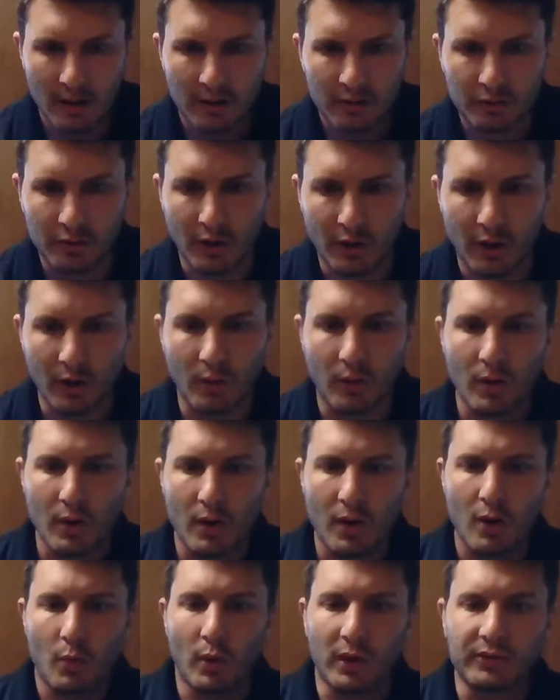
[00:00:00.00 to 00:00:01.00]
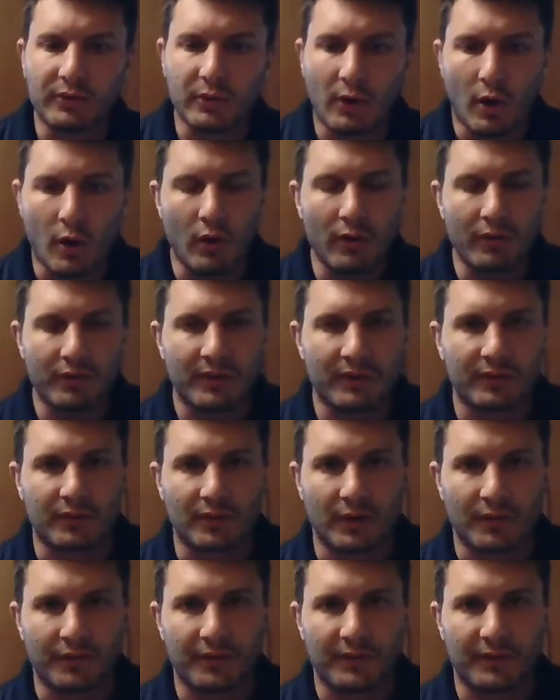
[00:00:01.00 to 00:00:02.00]
So once all of the
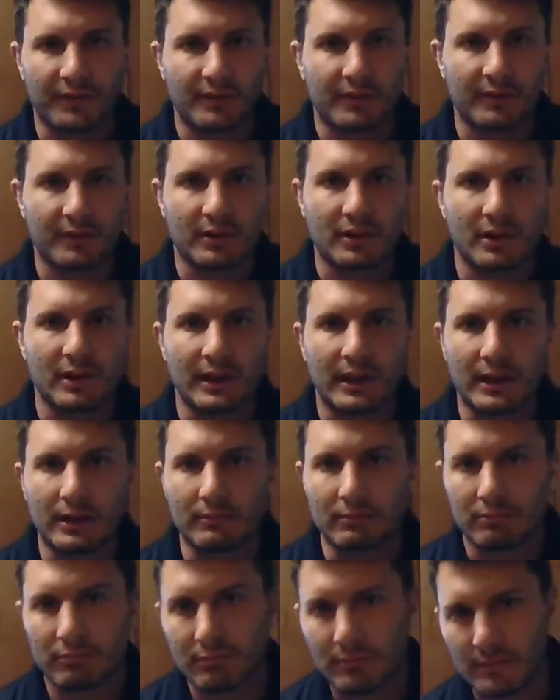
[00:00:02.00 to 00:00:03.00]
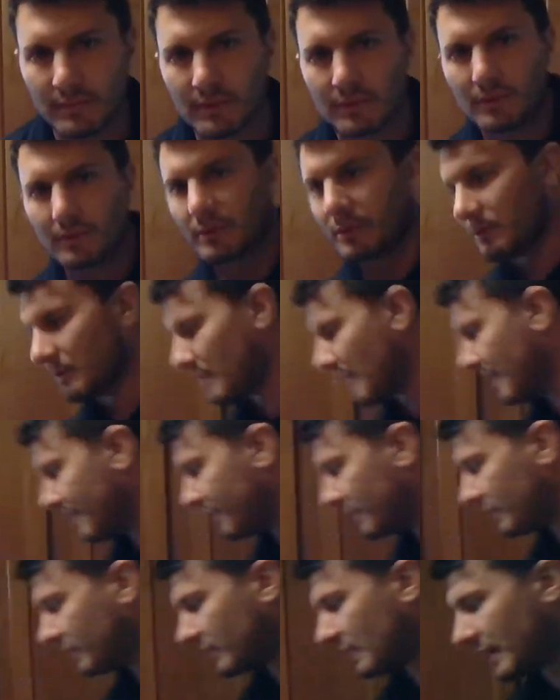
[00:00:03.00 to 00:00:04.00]
surfaces are clean, you have
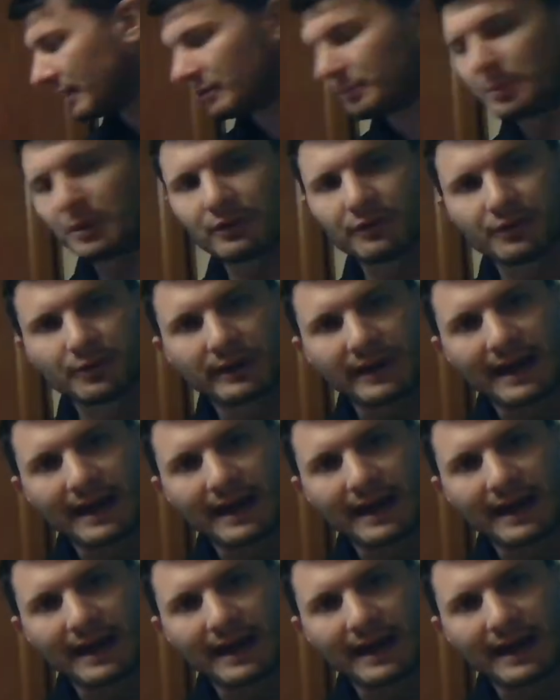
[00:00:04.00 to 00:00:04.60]
this nice, beautiful